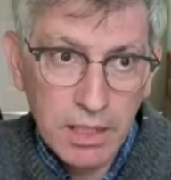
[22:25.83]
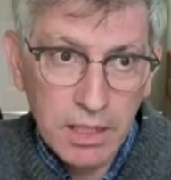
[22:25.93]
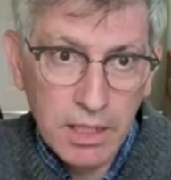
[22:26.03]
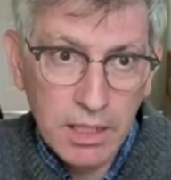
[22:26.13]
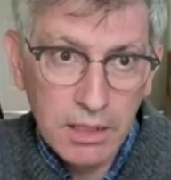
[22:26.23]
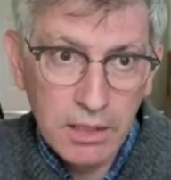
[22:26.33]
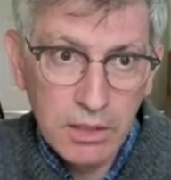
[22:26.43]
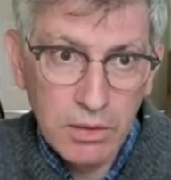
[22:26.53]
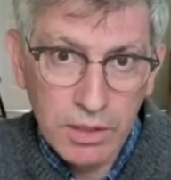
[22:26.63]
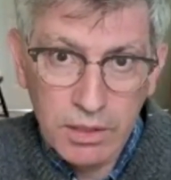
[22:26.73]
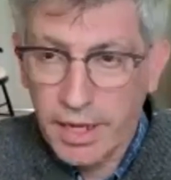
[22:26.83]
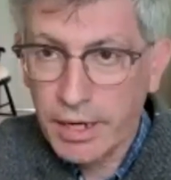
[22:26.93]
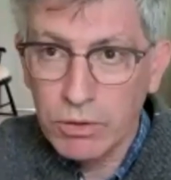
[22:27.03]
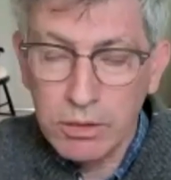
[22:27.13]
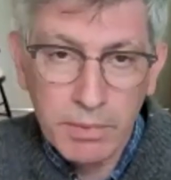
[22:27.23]
that the
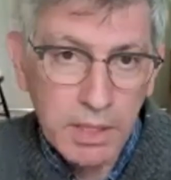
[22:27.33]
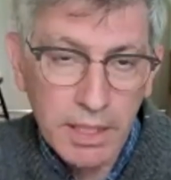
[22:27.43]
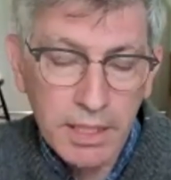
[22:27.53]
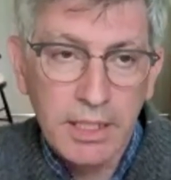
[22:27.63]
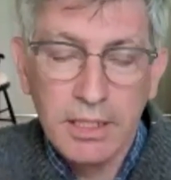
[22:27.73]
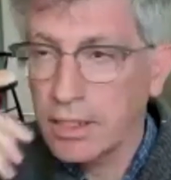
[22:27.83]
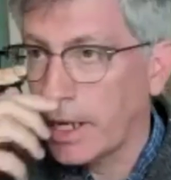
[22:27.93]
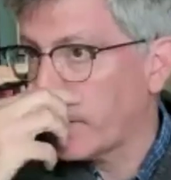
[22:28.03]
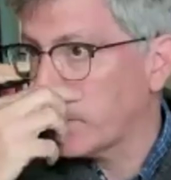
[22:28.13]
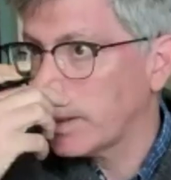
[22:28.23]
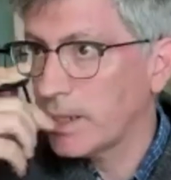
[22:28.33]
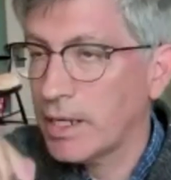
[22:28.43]
air wouldn't be leaking in and out.